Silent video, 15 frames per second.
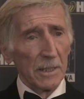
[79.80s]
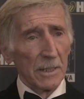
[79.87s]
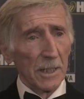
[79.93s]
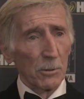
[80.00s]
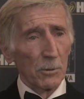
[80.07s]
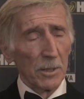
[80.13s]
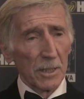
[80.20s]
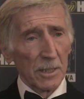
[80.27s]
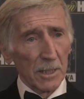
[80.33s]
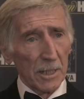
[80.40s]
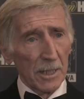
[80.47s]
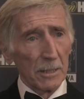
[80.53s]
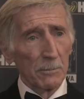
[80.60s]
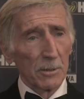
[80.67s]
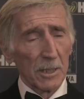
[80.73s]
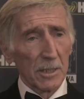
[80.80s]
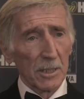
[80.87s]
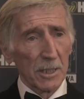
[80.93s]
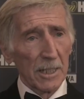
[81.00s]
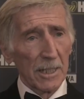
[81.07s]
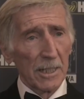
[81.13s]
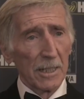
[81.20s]
they were the team to
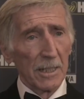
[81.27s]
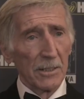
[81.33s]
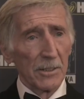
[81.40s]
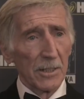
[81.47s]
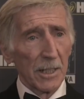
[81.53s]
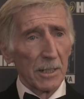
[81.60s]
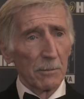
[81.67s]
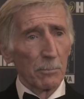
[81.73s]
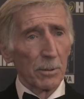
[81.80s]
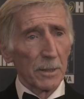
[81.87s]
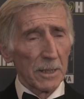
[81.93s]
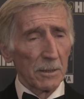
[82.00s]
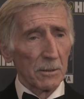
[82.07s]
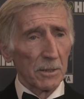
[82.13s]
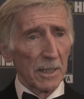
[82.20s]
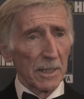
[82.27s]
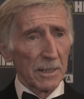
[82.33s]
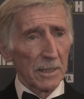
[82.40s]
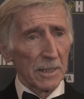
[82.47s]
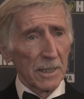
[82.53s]
see, and they had people like